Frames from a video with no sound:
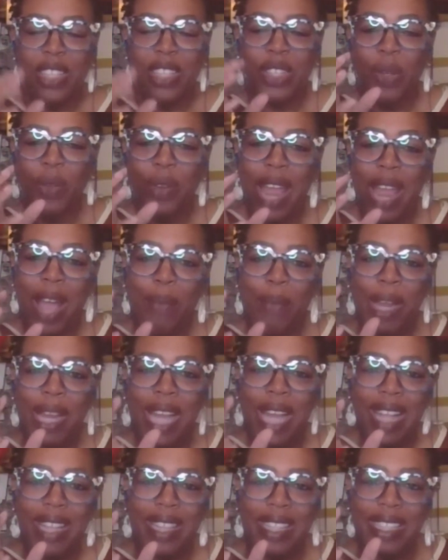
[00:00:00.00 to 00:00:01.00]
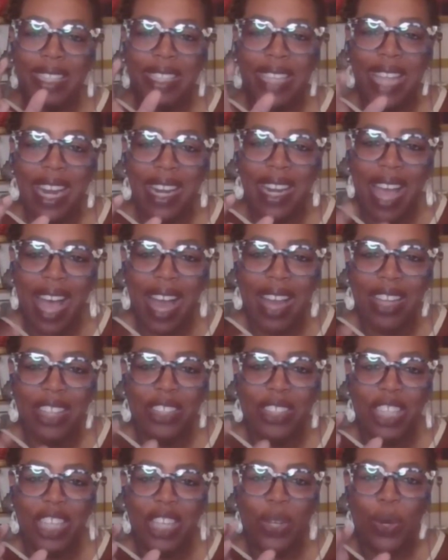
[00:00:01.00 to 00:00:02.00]
And so now we got this
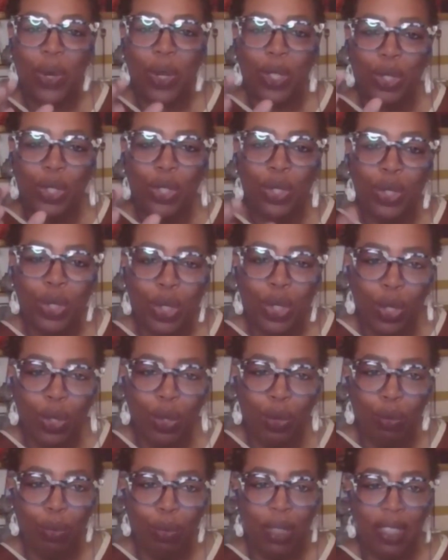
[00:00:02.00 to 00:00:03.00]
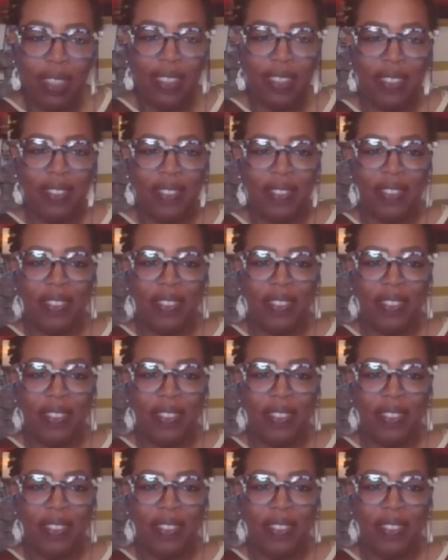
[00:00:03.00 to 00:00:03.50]
technology called Zoom,